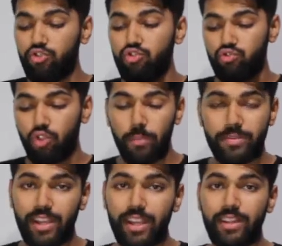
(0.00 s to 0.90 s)

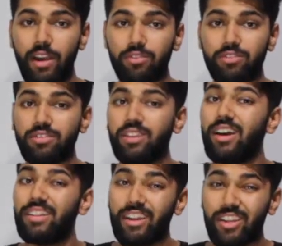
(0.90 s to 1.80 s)
dropped, and that was
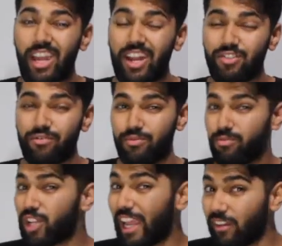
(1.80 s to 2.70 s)
the catch of
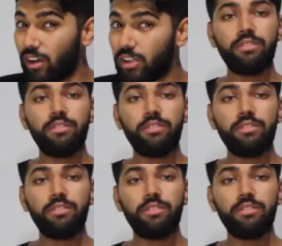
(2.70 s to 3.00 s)
Taylor.